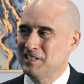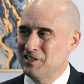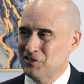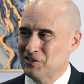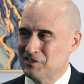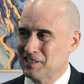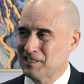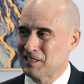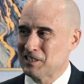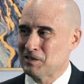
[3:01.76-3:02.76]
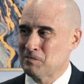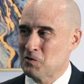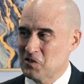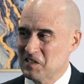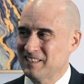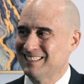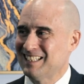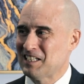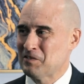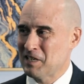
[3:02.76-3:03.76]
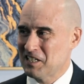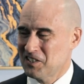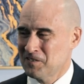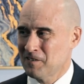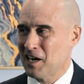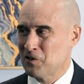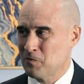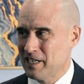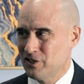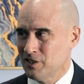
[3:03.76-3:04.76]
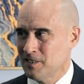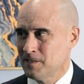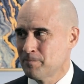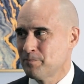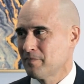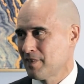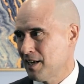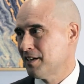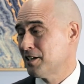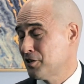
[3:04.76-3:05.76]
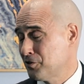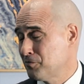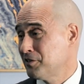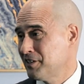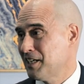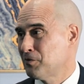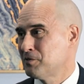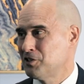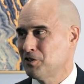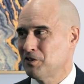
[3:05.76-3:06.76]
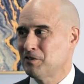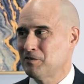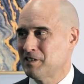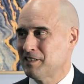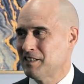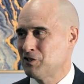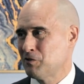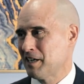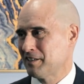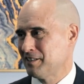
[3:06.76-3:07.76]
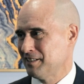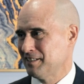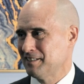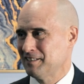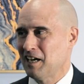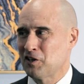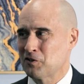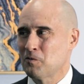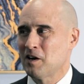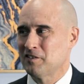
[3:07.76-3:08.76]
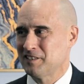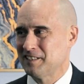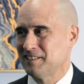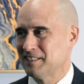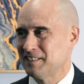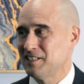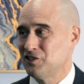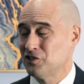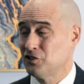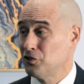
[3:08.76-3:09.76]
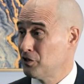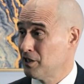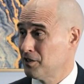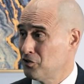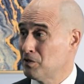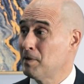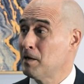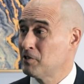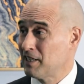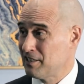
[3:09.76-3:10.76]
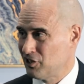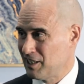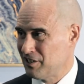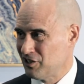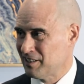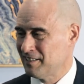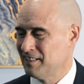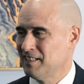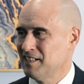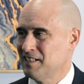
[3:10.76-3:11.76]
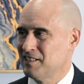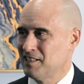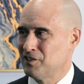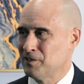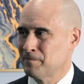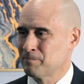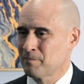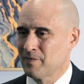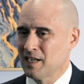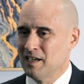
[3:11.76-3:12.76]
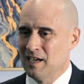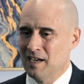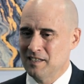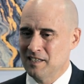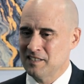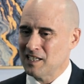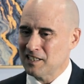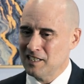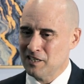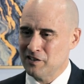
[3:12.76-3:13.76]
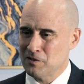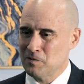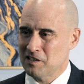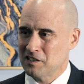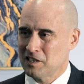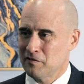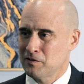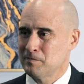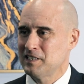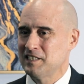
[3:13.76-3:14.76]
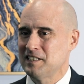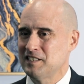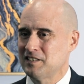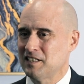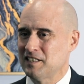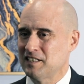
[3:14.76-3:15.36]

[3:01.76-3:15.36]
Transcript: teachers more, better, higher wages really helps to attract higher quality teachers to the public education system. A second area where the government is